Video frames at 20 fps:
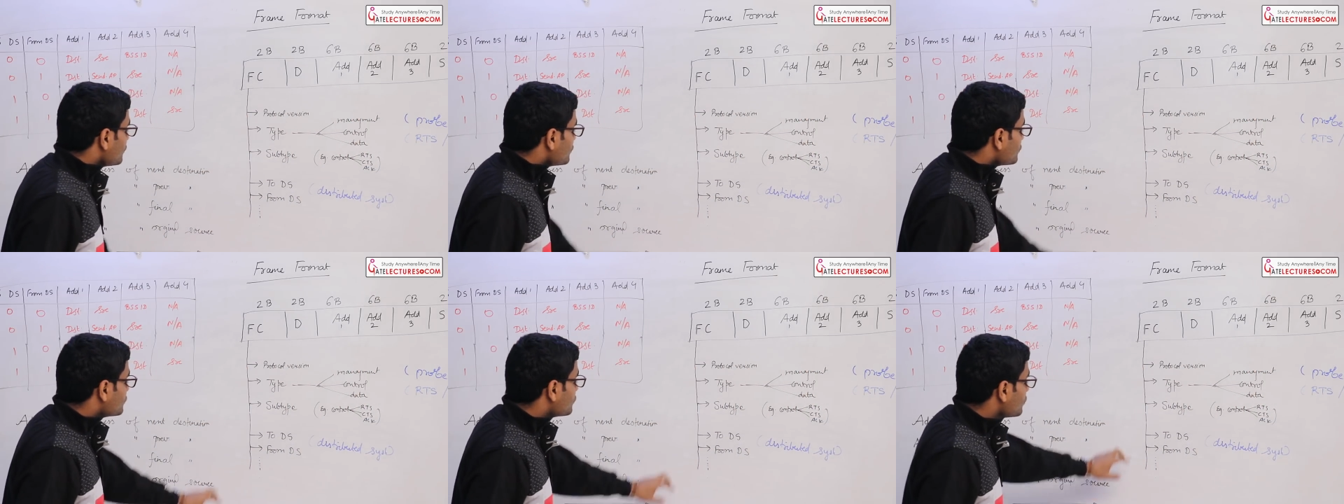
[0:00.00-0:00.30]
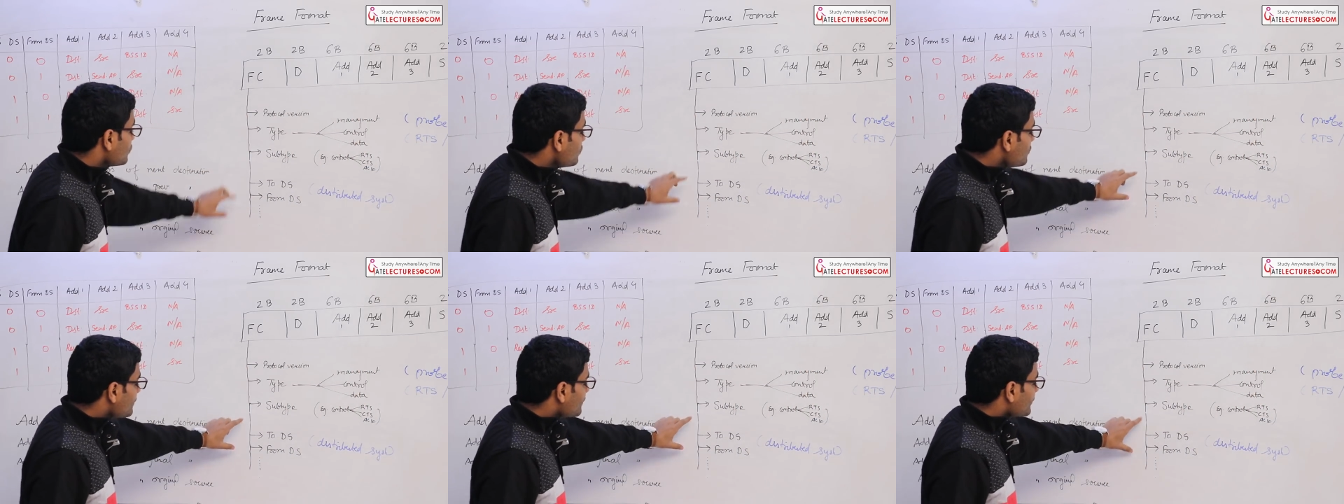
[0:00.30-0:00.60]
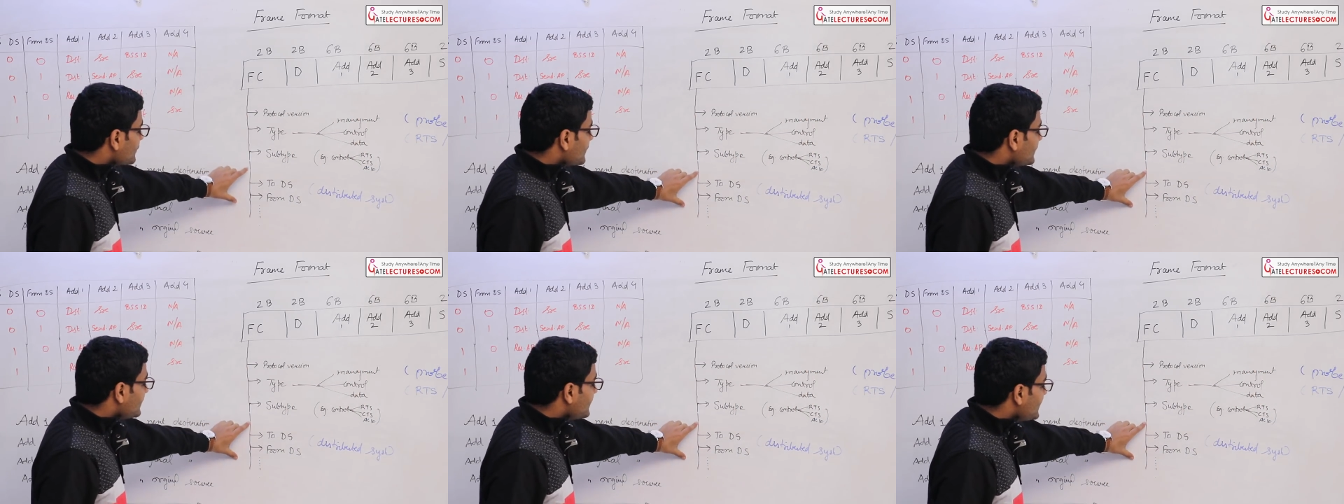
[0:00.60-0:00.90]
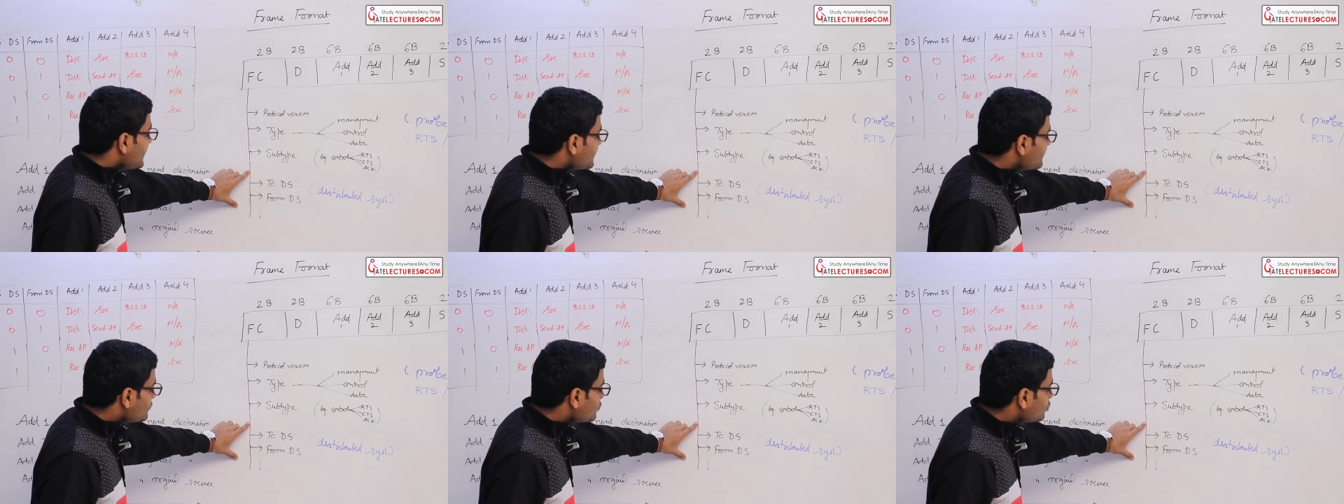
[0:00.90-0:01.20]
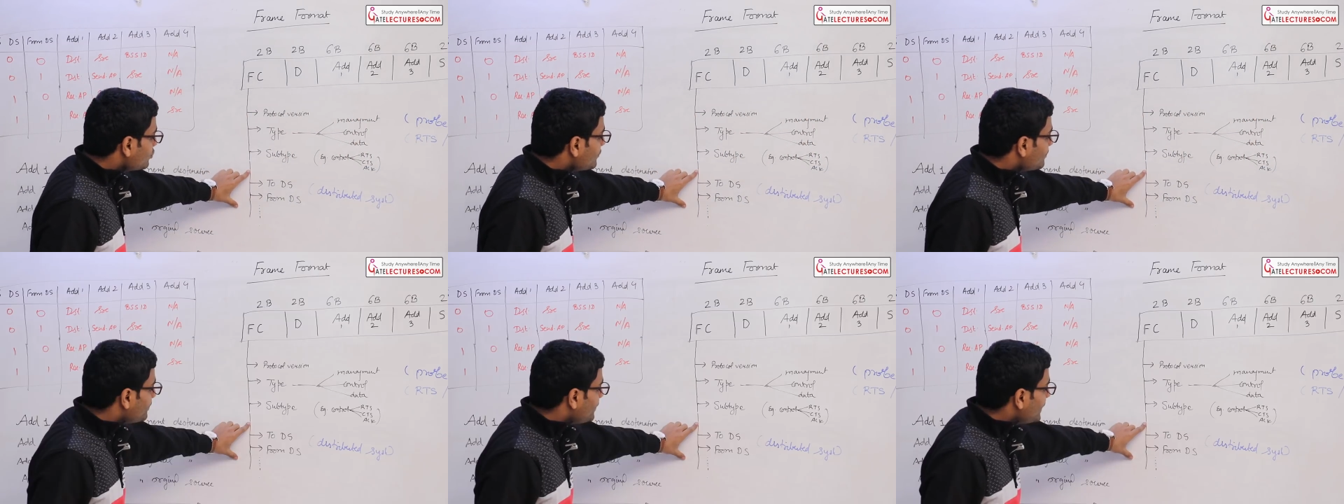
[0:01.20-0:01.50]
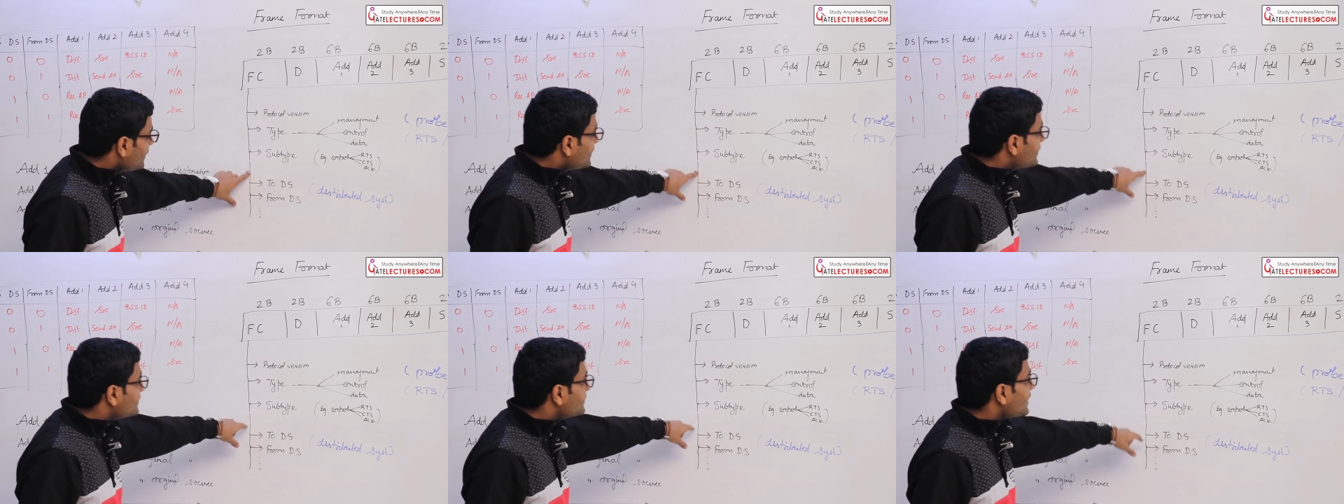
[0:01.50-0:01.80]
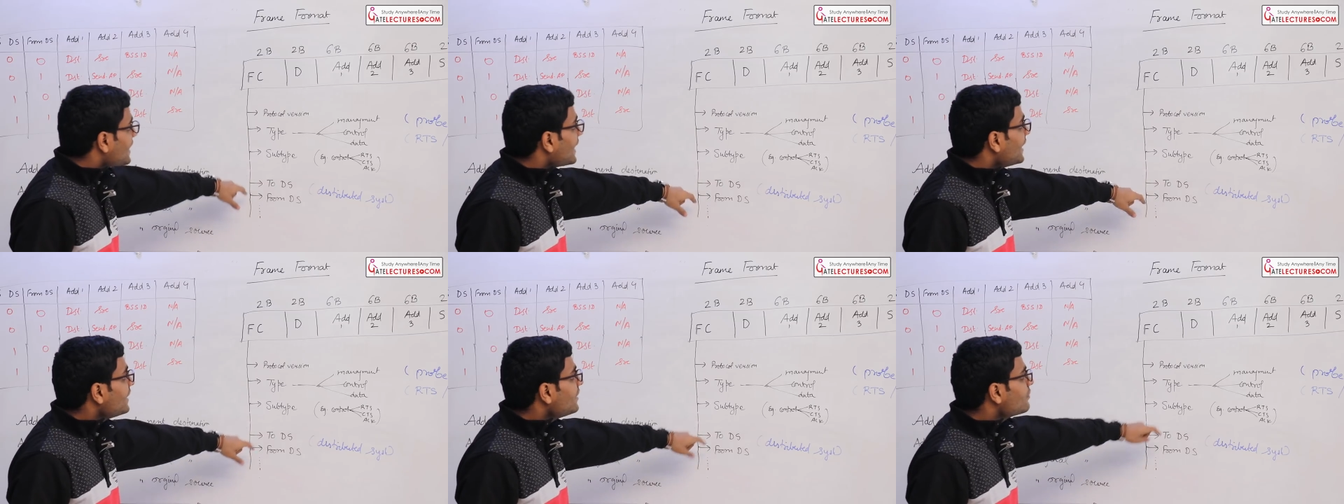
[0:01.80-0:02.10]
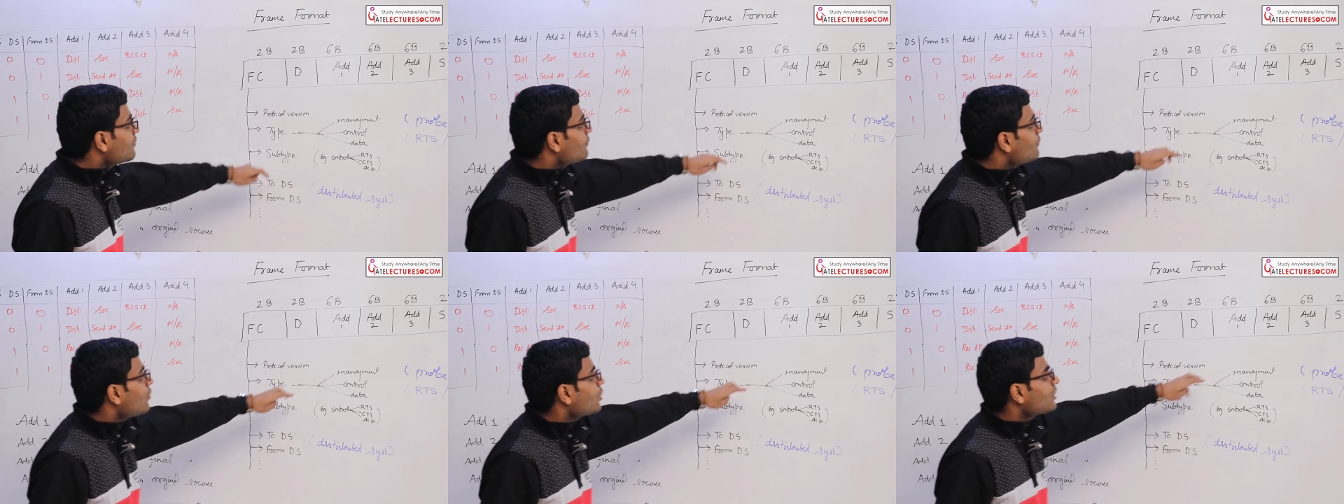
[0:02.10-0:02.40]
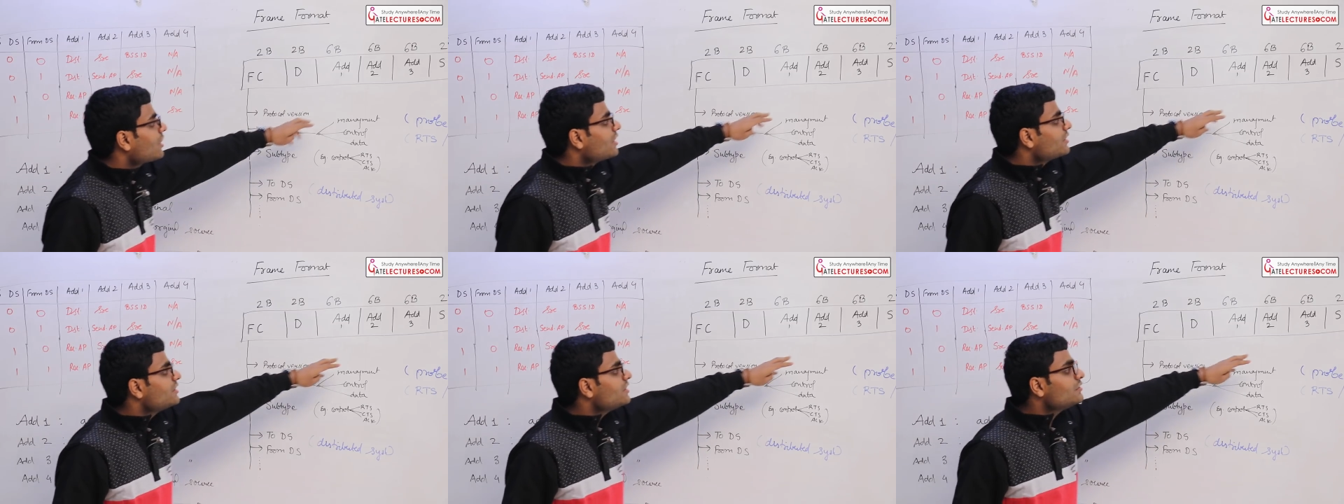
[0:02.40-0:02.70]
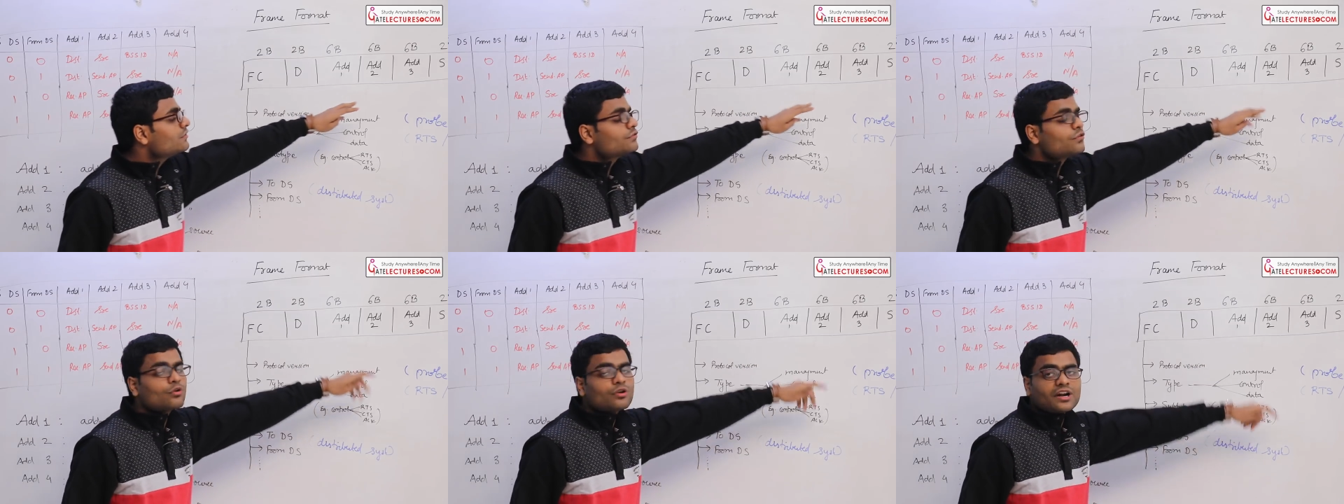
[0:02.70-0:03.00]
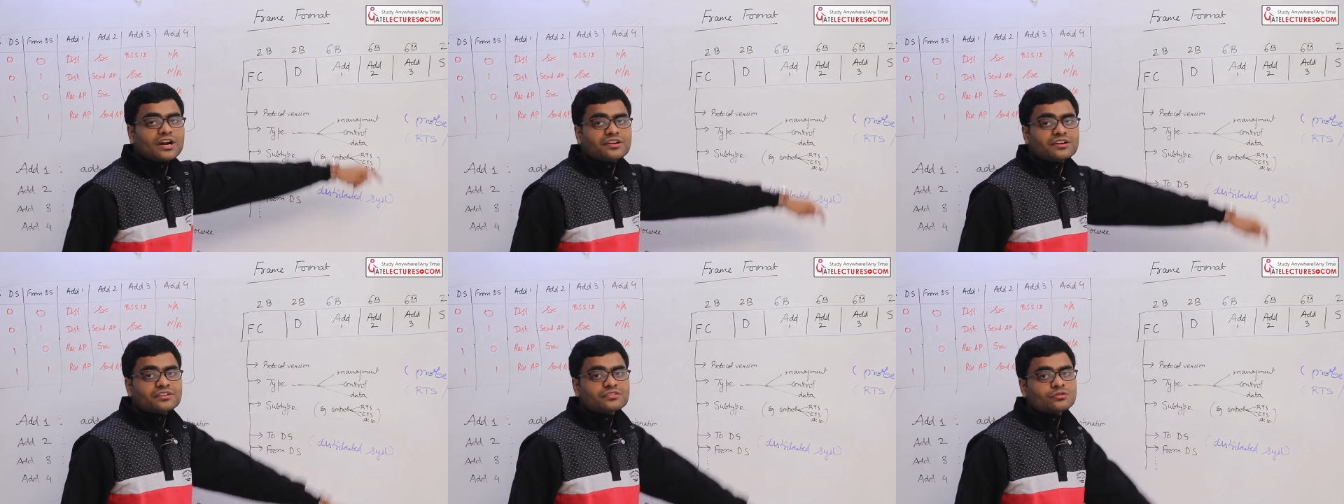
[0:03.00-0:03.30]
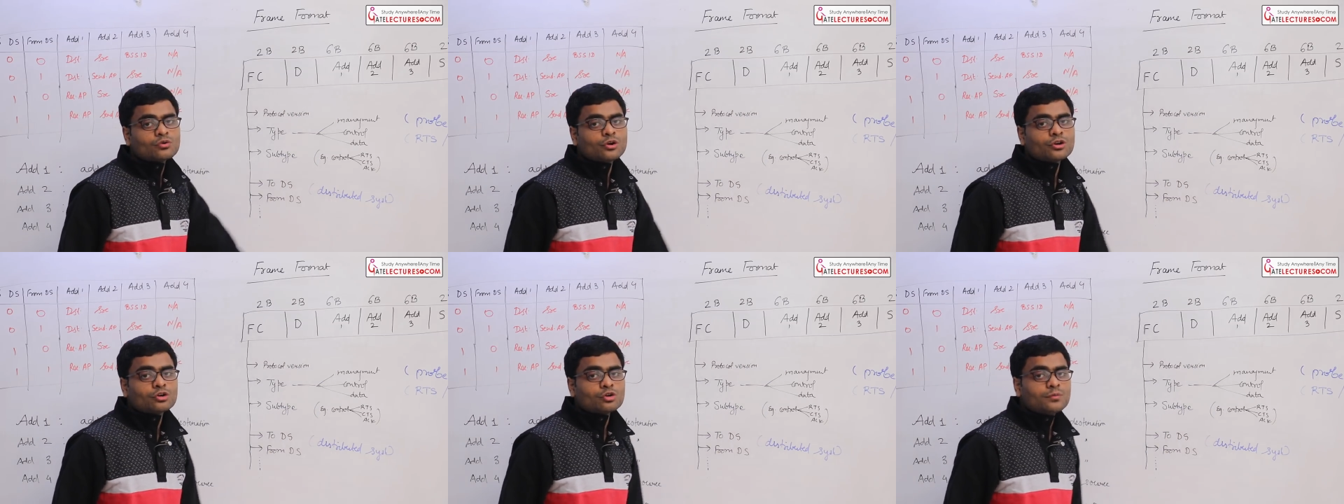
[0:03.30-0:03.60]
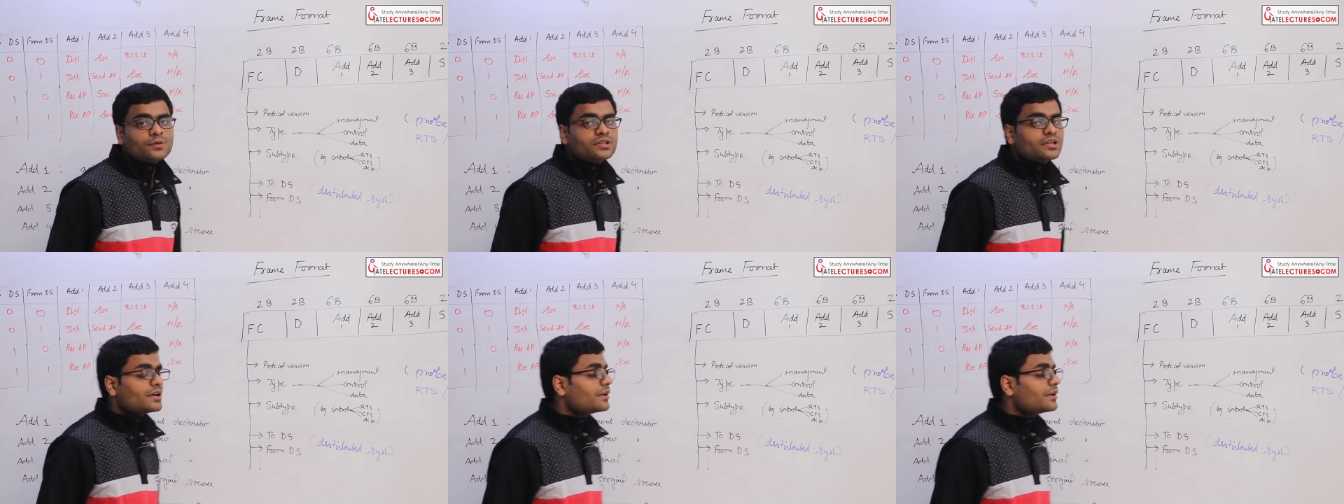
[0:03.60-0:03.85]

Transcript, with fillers: So these two bit decide what are these four address going to be